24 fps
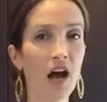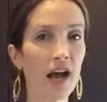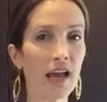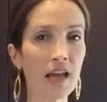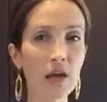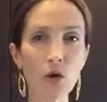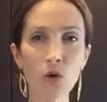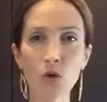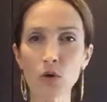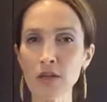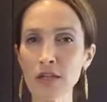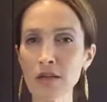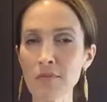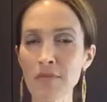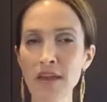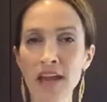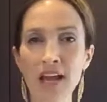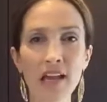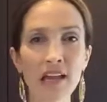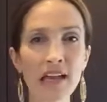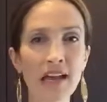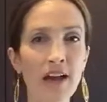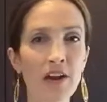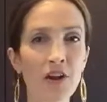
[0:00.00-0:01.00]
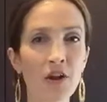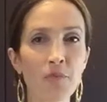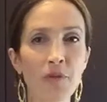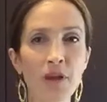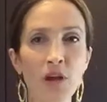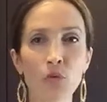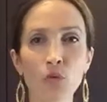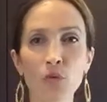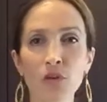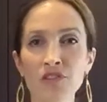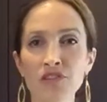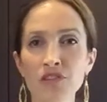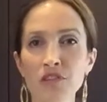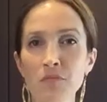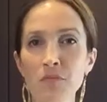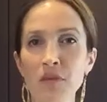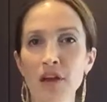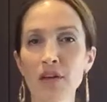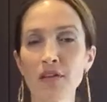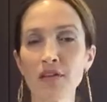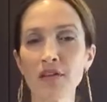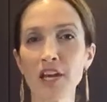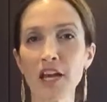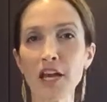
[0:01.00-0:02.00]
I only mail out about once a
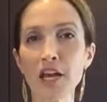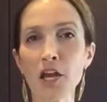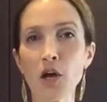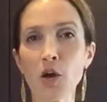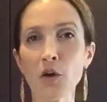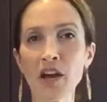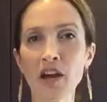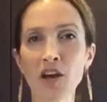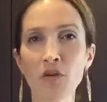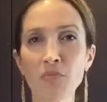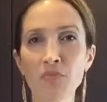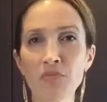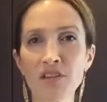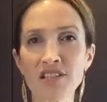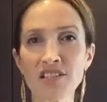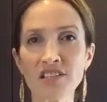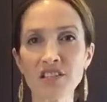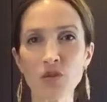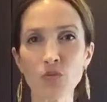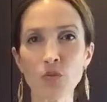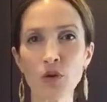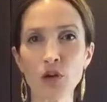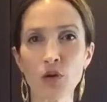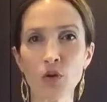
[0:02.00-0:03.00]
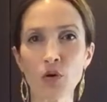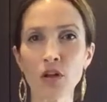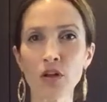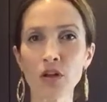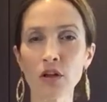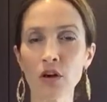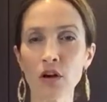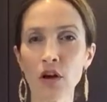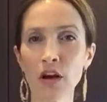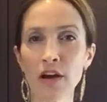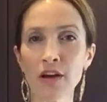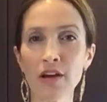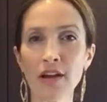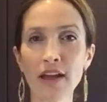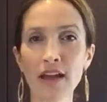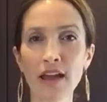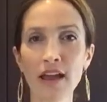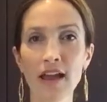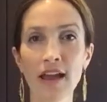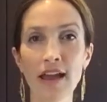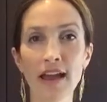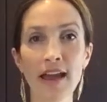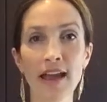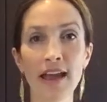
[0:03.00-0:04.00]
month. I know how busy we all are,
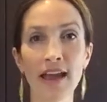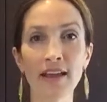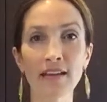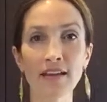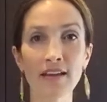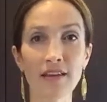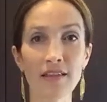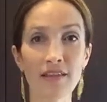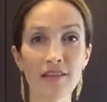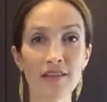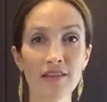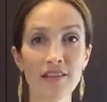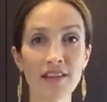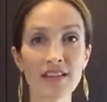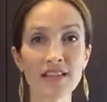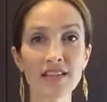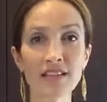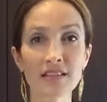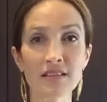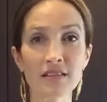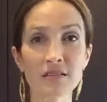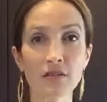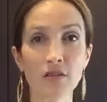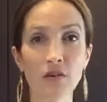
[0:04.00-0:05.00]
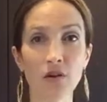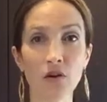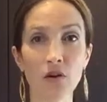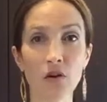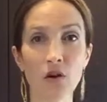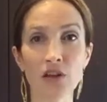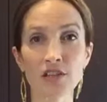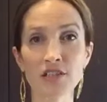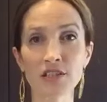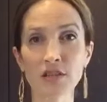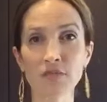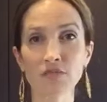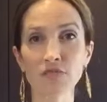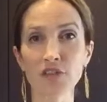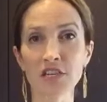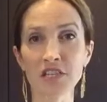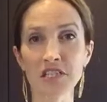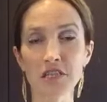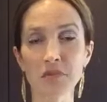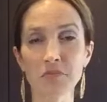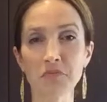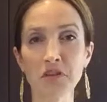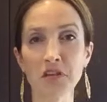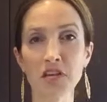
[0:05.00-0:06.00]
and this awesome
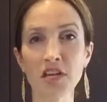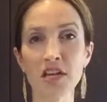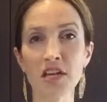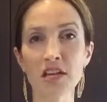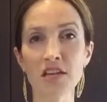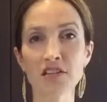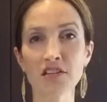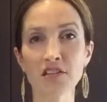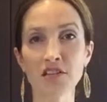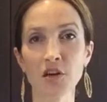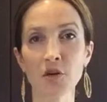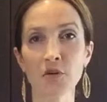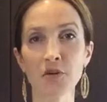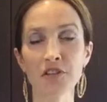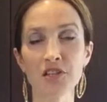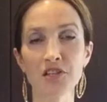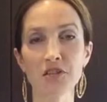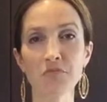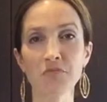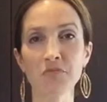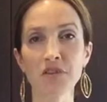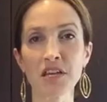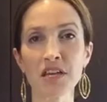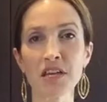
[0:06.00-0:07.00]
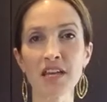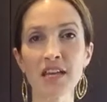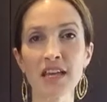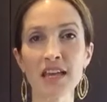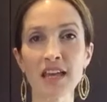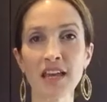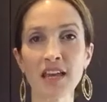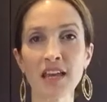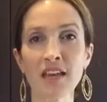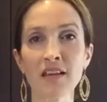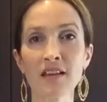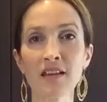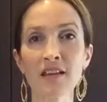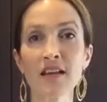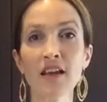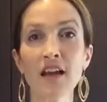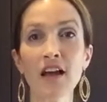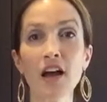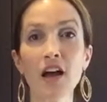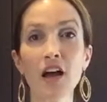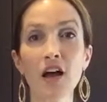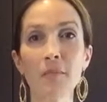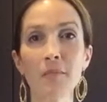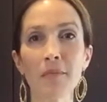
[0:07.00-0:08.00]
recipe is going to be in
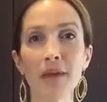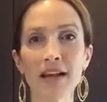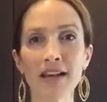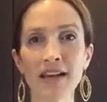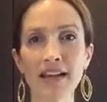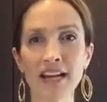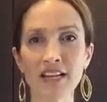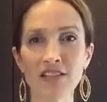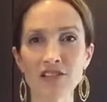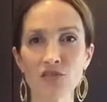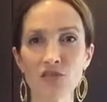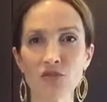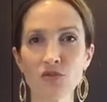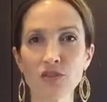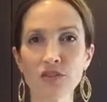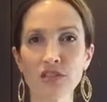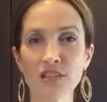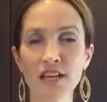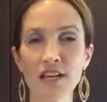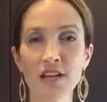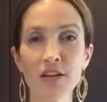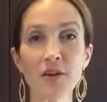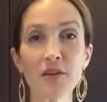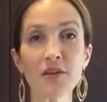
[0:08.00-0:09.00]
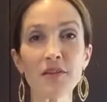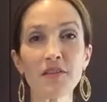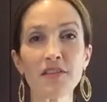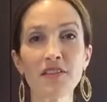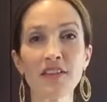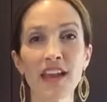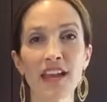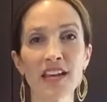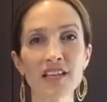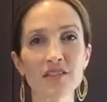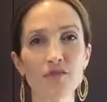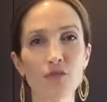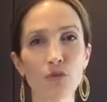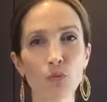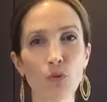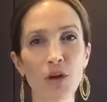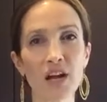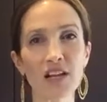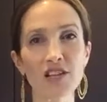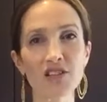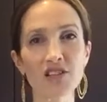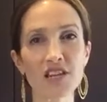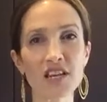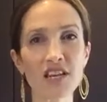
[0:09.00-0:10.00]
my next newsletter. Thanks for
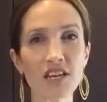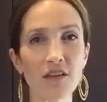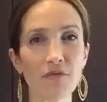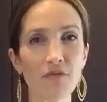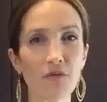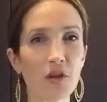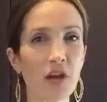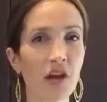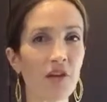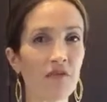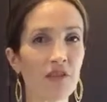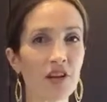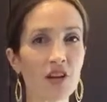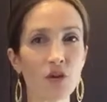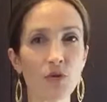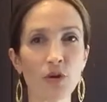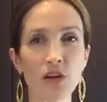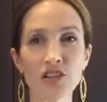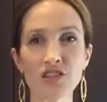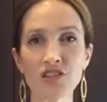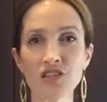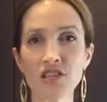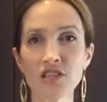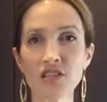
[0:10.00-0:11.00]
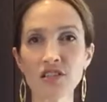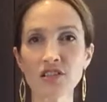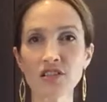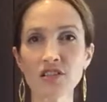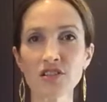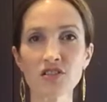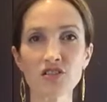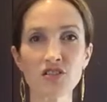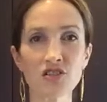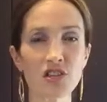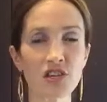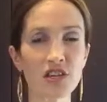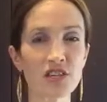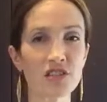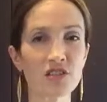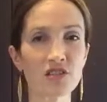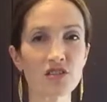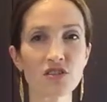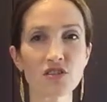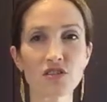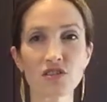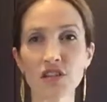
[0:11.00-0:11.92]
watching. If you have any questions, just